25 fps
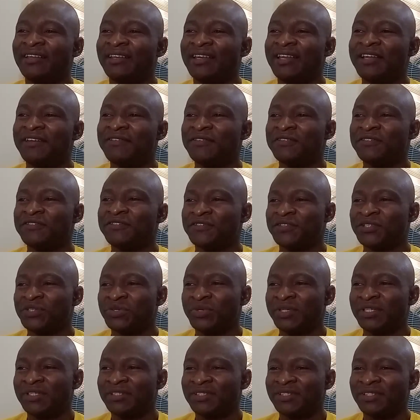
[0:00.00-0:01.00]
level
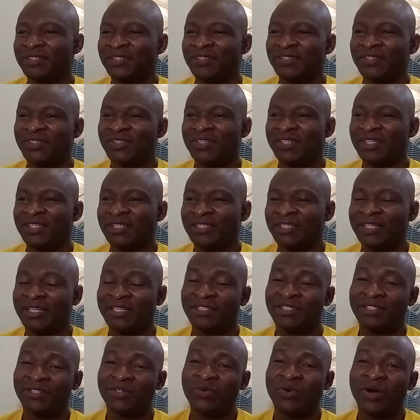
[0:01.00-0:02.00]
frequencies that
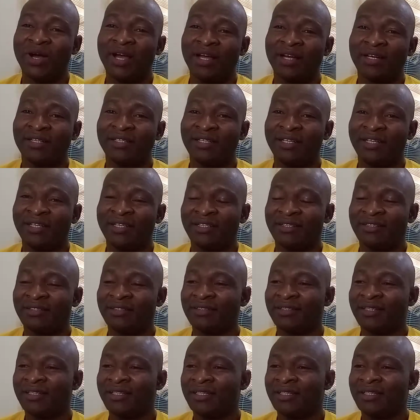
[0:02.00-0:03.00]
is required
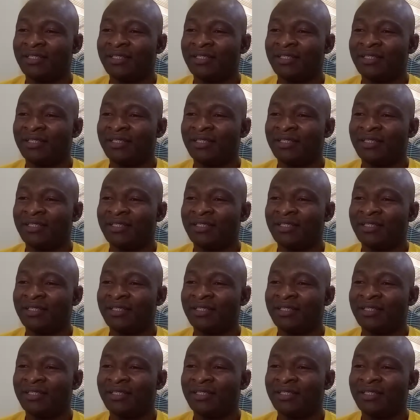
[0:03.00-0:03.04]
in